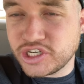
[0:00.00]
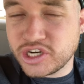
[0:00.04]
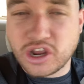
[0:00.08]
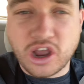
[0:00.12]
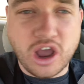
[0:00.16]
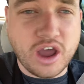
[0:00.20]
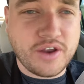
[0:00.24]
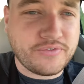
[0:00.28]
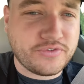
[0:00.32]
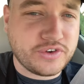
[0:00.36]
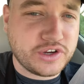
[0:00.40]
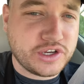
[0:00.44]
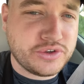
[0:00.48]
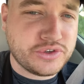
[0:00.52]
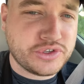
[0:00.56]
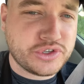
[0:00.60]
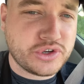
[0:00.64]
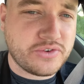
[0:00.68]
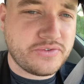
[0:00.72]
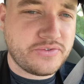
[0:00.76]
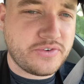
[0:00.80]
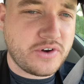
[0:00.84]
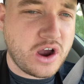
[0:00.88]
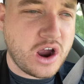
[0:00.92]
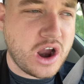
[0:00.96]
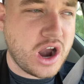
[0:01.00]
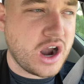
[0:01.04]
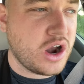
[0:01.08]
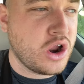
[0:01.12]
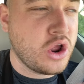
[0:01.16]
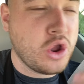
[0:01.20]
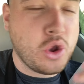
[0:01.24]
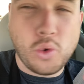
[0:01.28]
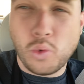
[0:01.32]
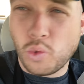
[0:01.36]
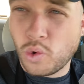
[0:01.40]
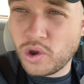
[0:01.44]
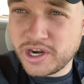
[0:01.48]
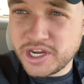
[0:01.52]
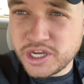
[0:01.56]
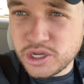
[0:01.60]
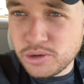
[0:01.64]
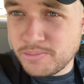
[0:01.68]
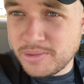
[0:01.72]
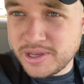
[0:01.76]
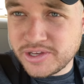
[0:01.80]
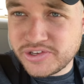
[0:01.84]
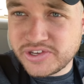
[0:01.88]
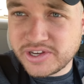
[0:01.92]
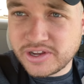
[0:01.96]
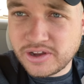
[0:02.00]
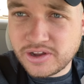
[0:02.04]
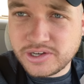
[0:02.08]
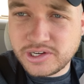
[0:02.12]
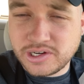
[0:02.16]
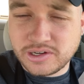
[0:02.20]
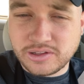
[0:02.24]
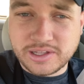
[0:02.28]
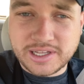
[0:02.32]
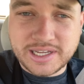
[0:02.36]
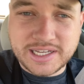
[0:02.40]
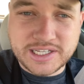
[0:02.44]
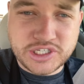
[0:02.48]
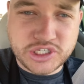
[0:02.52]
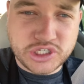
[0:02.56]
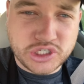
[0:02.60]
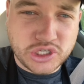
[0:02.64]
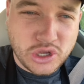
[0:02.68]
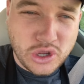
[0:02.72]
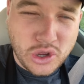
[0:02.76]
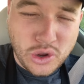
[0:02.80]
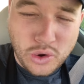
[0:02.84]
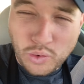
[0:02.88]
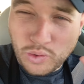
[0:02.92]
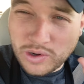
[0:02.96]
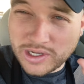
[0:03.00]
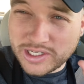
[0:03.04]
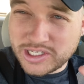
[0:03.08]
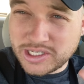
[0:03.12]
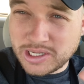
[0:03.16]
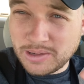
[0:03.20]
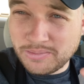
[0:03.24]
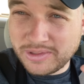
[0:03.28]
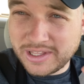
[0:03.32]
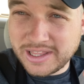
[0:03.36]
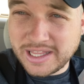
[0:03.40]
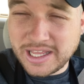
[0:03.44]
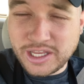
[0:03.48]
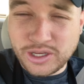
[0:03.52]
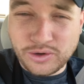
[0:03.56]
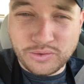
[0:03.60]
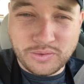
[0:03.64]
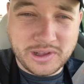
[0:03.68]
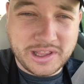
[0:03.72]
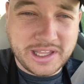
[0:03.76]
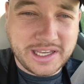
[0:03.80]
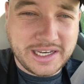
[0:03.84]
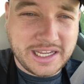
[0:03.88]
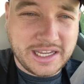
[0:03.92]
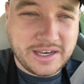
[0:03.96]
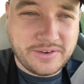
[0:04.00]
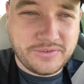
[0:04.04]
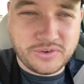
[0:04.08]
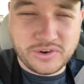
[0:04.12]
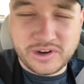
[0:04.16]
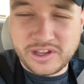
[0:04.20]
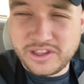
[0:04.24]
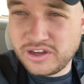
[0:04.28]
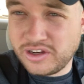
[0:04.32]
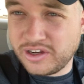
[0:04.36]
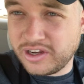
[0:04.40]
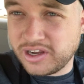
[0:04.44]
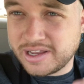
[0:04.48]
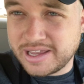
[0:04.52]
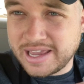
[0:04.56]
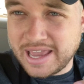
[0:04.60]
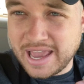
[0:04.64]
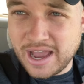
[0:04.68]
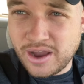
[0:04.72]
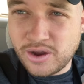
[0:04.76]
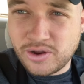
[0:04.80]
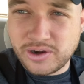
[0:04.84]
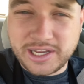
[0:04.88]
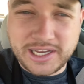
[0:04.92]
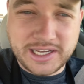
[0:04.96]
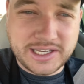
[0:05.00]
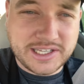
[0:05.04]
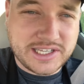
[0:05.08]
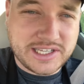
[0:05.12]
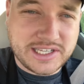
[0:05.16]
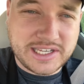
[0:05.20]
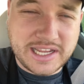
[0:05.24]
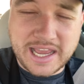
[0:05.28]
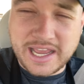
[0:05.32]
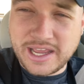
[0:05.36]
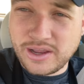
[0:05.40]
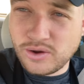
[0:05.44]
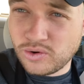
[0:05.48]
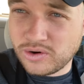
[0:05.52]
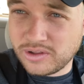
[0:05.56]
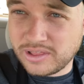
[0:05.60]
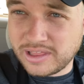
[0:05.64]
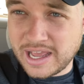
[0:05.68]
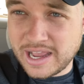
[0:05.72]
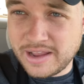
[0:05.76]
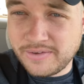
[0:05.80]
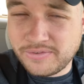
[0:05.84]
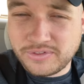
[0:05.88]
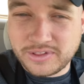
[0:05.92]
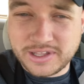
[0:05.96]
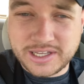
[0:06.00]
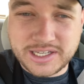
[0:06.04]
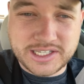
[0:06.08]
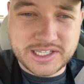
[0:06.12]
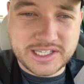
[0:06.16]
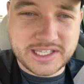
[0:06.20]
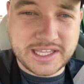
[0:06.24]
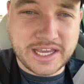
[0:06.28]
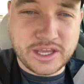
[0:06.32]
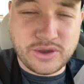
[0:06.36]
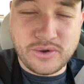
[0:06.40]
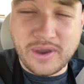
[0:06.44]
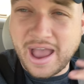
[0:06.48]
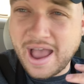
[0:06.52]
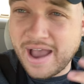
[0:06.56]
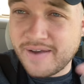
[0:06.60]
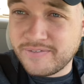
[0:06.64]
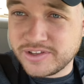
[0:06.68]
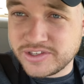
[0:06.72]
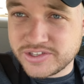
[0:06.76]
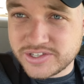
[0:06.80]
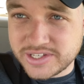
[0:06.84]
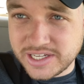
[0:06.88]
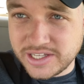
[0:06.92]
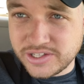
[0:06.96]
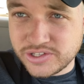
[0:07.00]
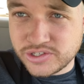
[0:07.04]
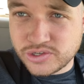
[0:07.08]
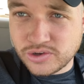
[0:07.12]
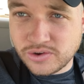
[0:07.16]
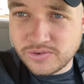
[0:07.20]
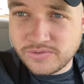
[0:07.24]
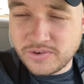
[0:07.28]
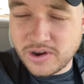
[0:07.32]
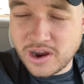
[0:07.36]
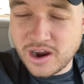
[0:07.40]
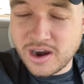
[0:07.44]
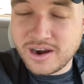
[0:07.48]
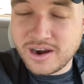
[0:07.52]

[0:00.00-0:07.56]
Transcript: gone for you so far? What are you missing on your list? What's something that you really need for either your county, state, or life list that you haven't seen so far?